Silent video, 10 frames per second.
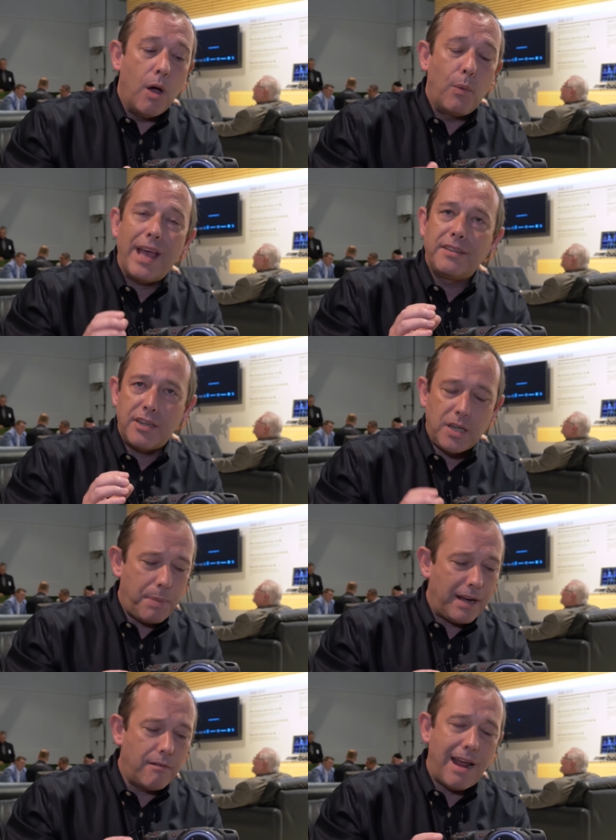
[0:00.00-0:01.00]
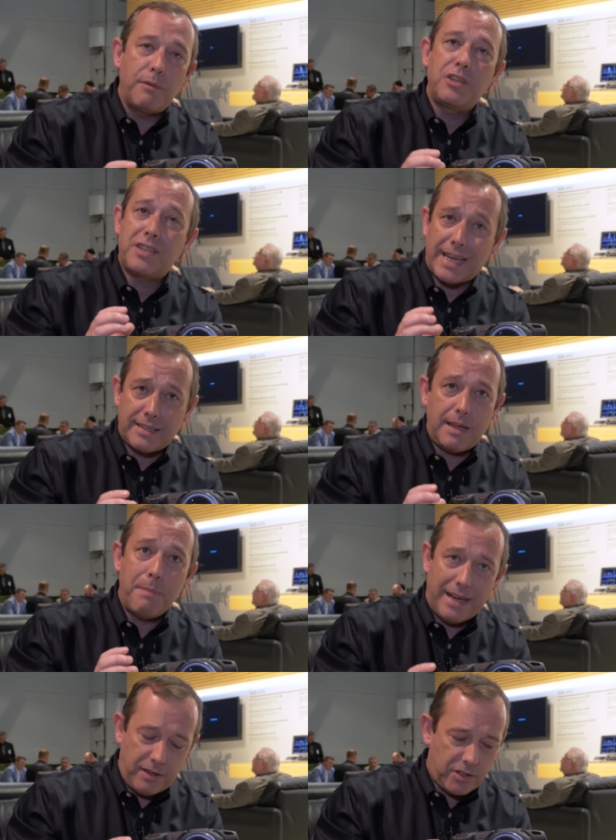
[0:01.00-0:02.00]
We anticipate around 60
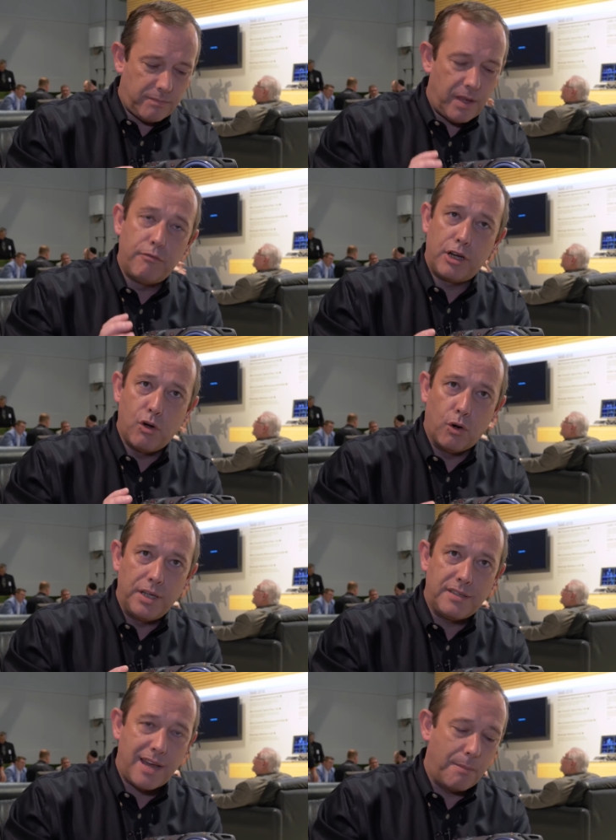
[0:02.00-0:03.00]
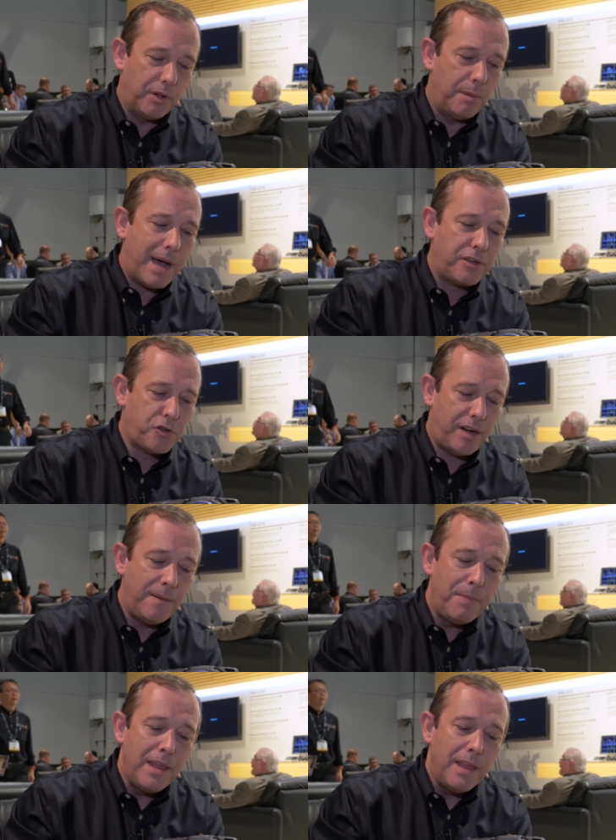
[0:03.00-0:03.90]
minutes of recording time on the battery.